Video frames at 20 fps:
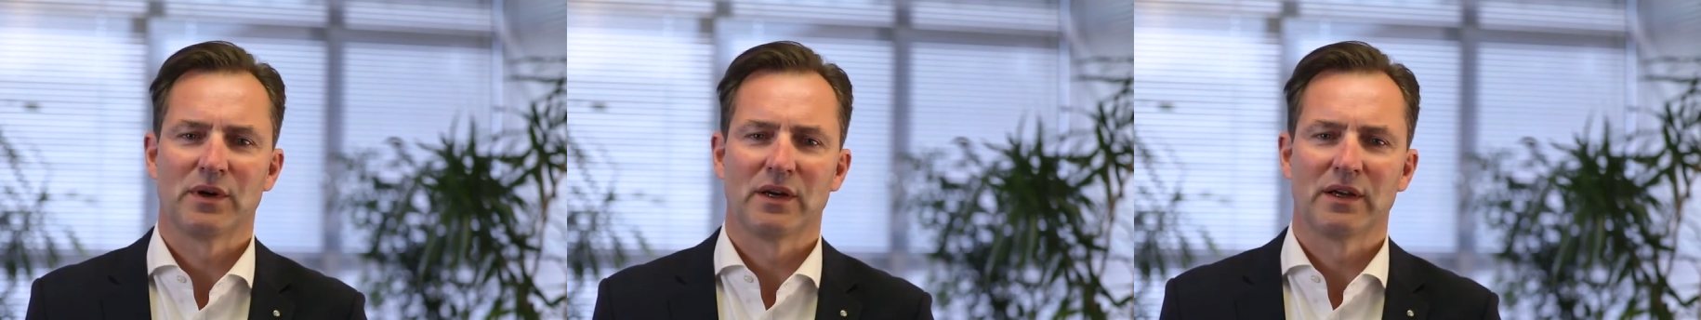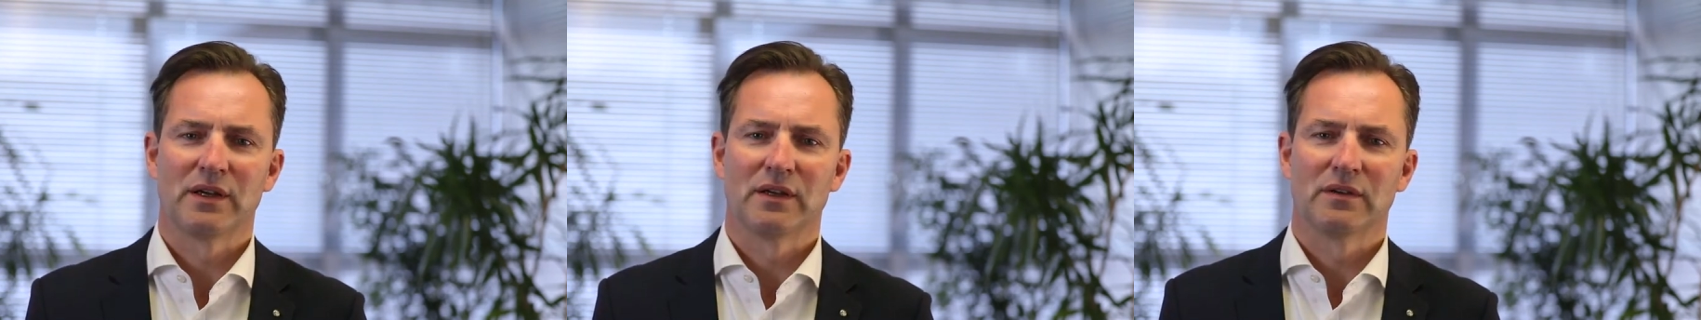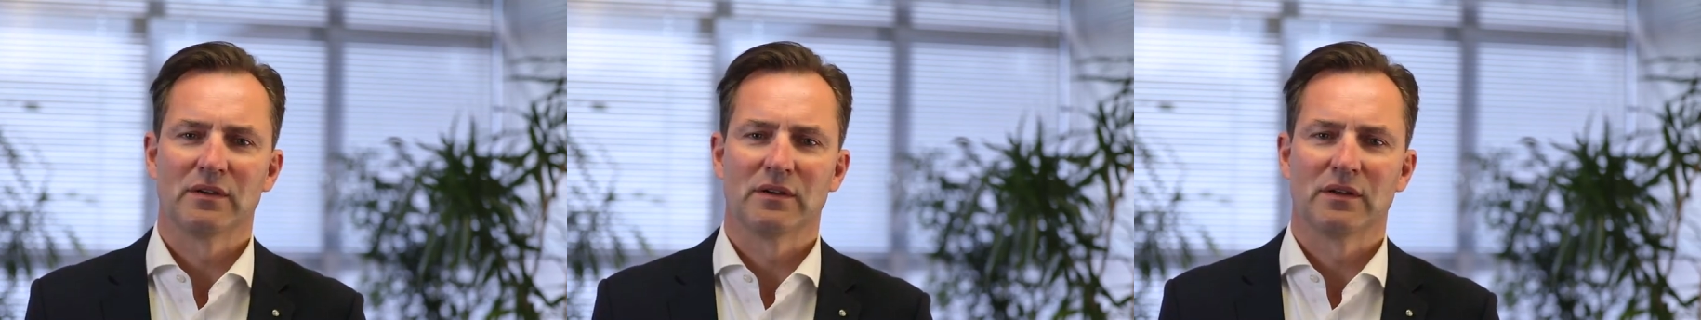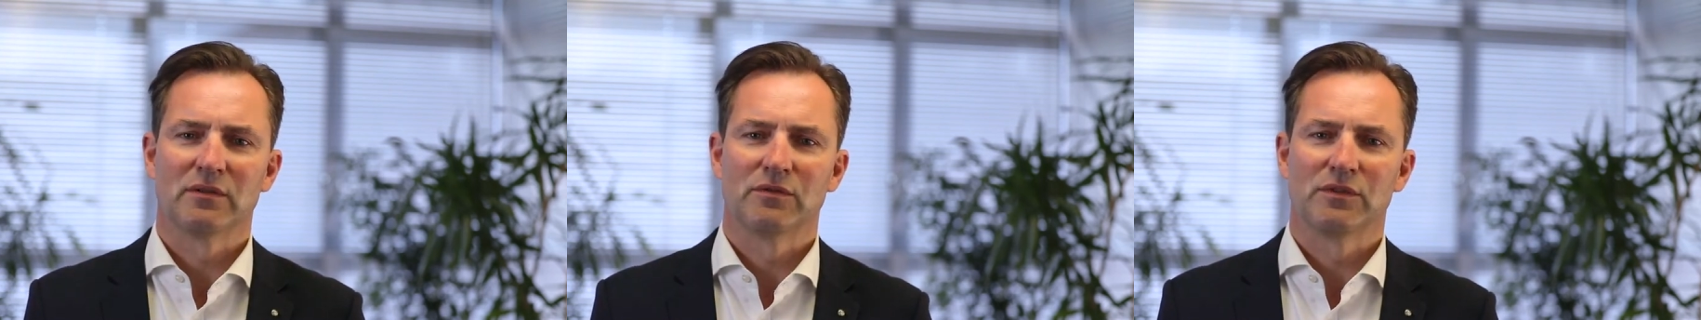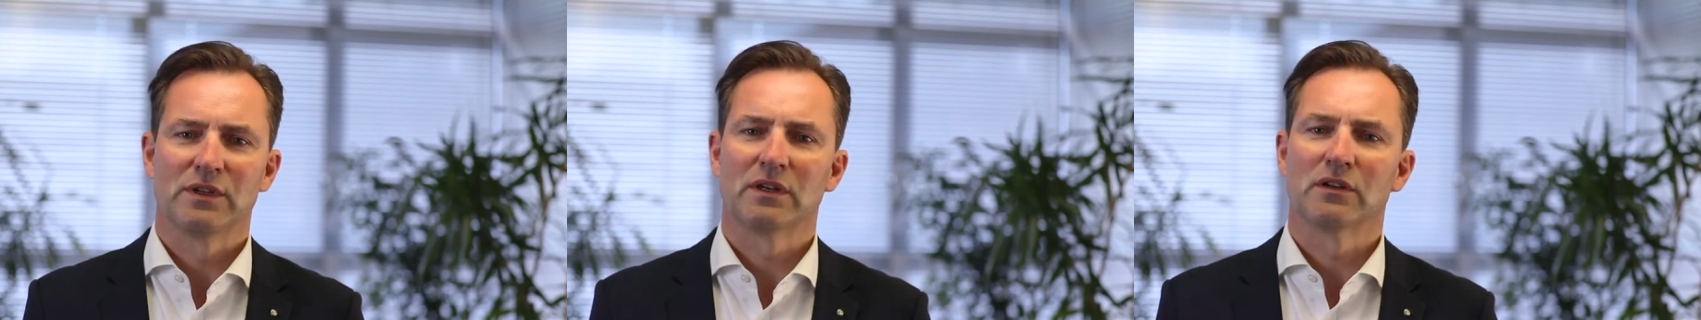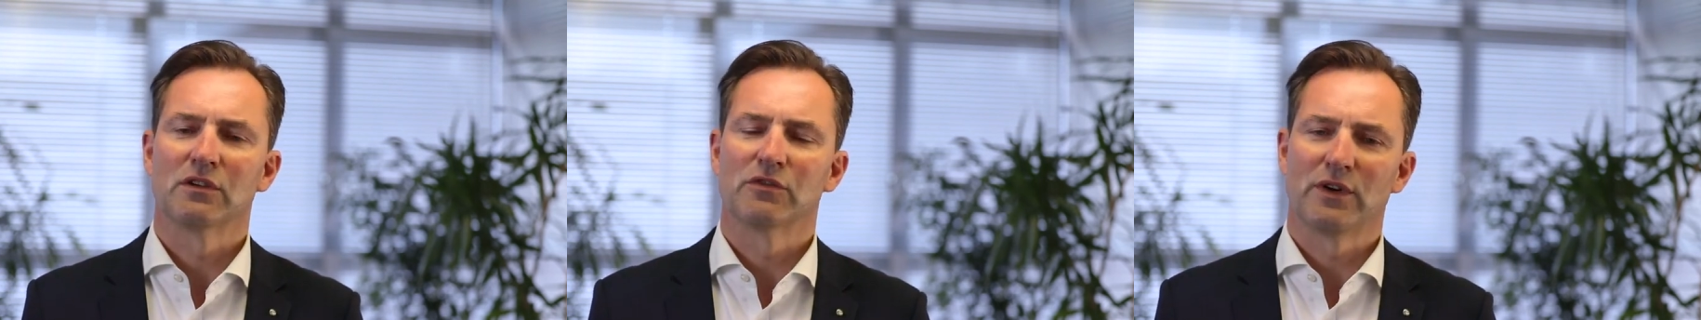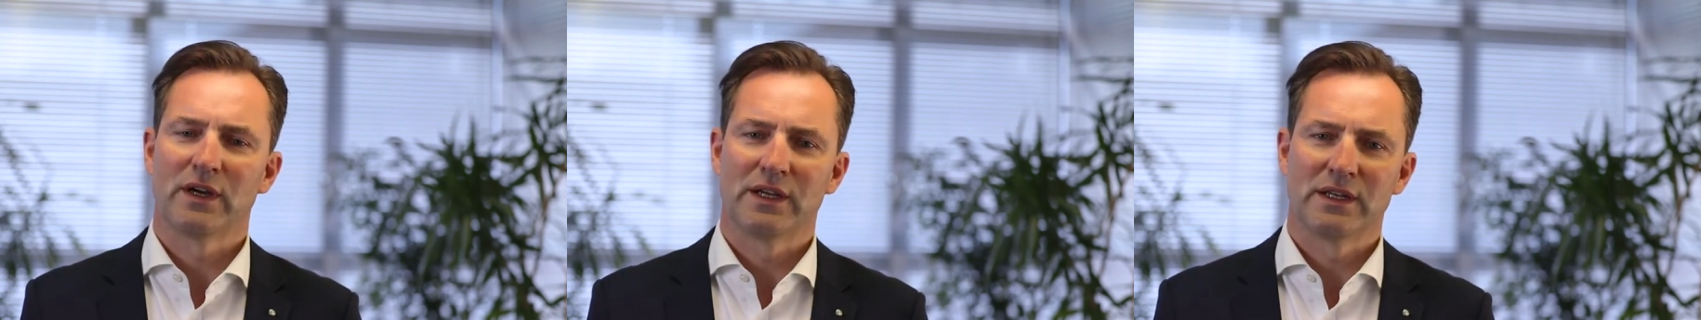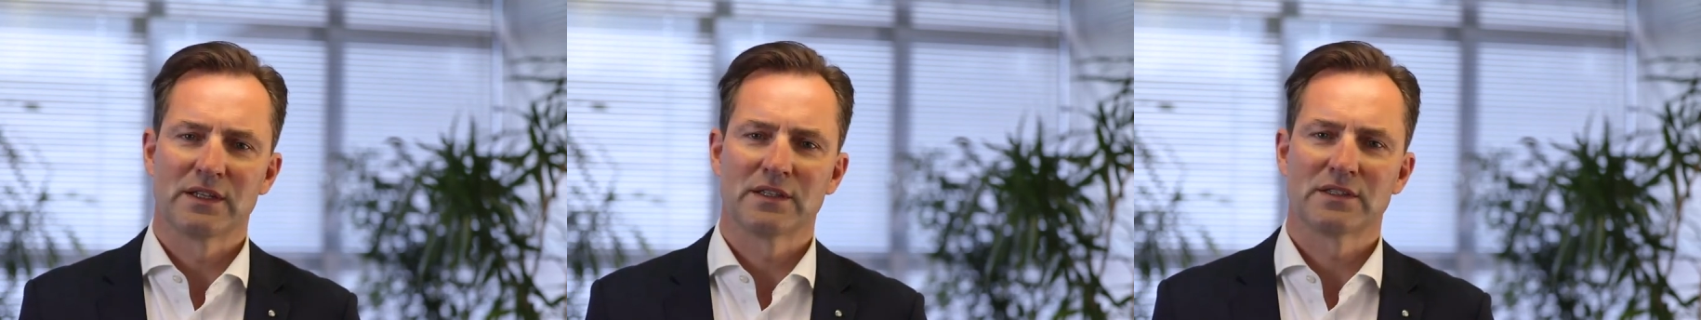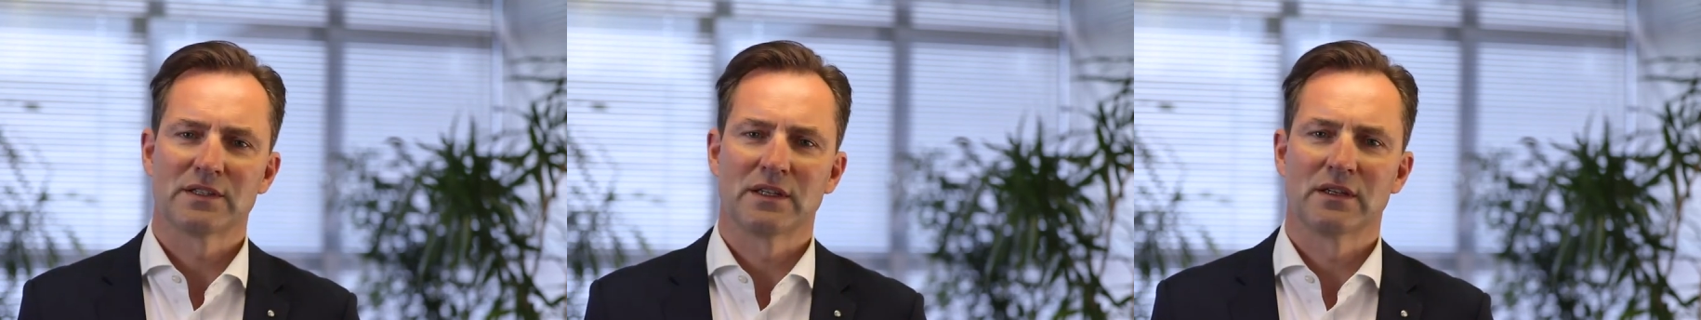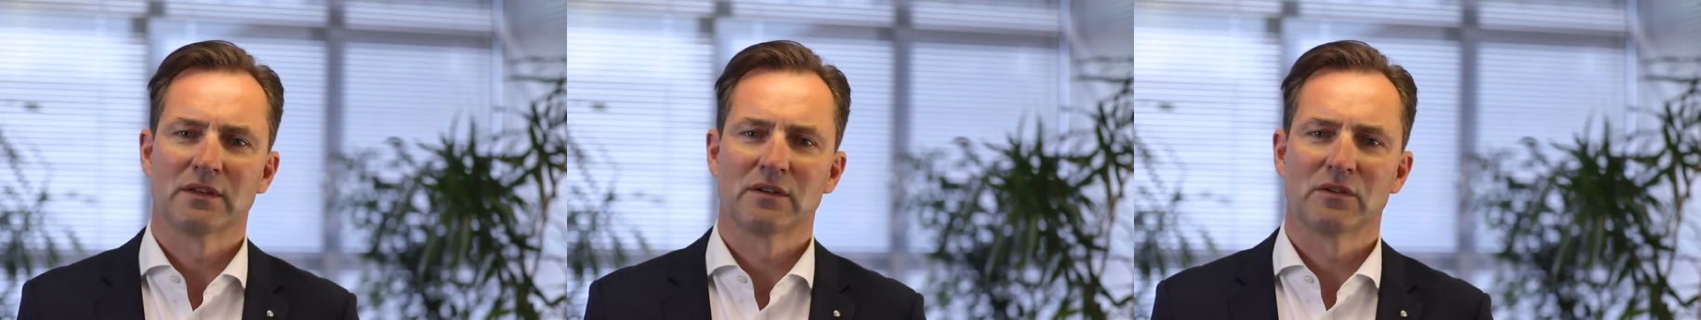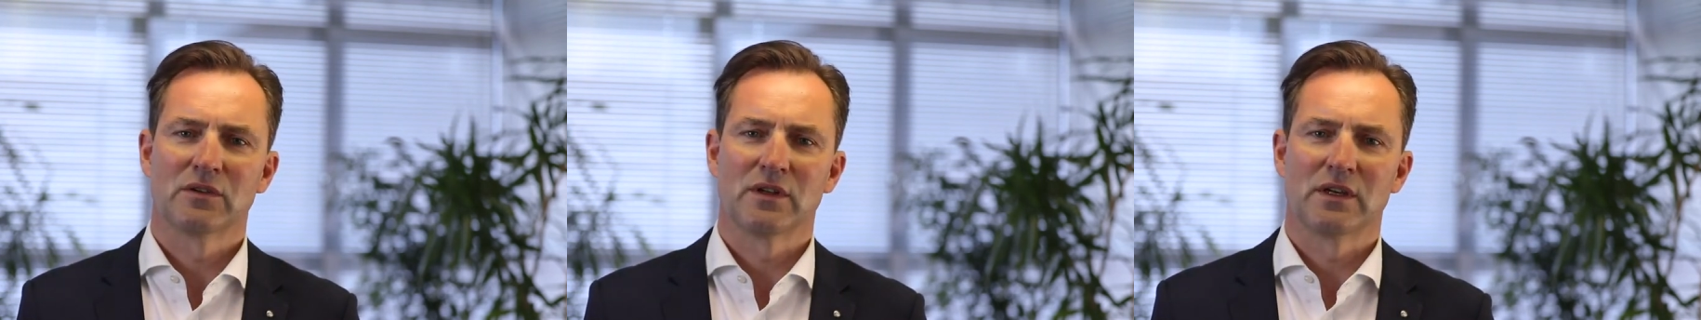by vehicle financing.